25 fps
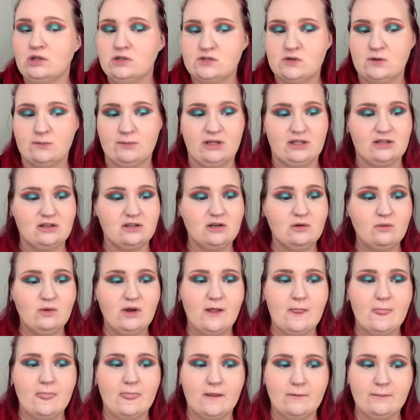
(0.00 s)
So I'm like, you know
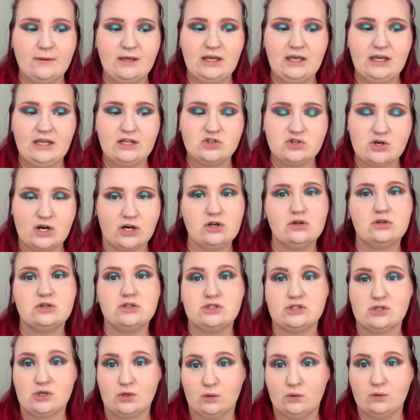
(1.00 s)
what? Let me try it on
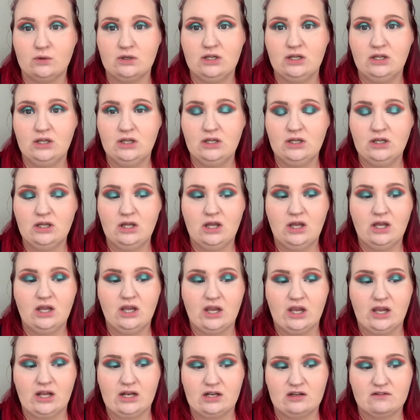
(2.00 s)
its own.
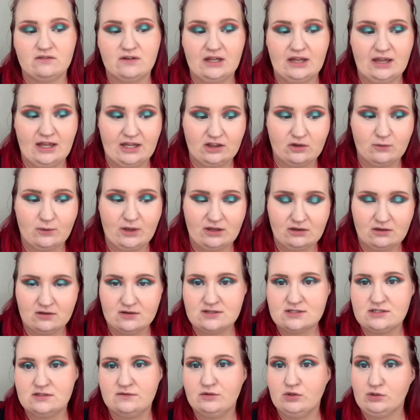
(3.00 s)
And if I like the way it
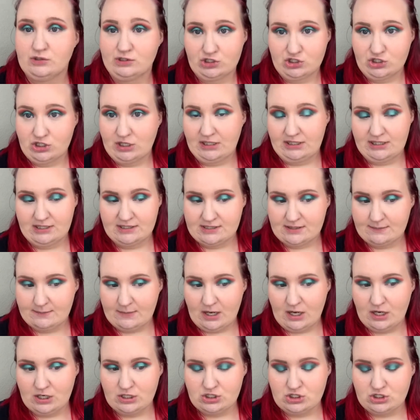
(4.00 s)
looks, even though the shade doesn't
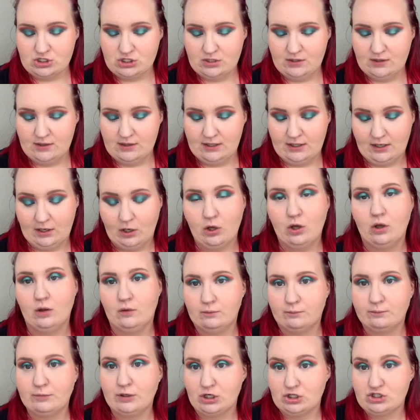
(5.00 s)
match, then
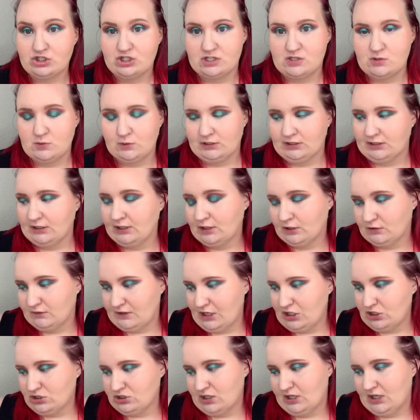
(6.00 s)
I'll purchase one in the
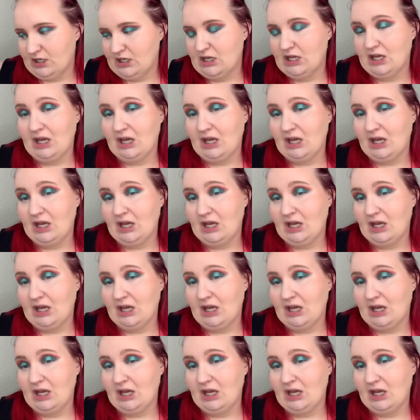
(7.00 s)
right shade.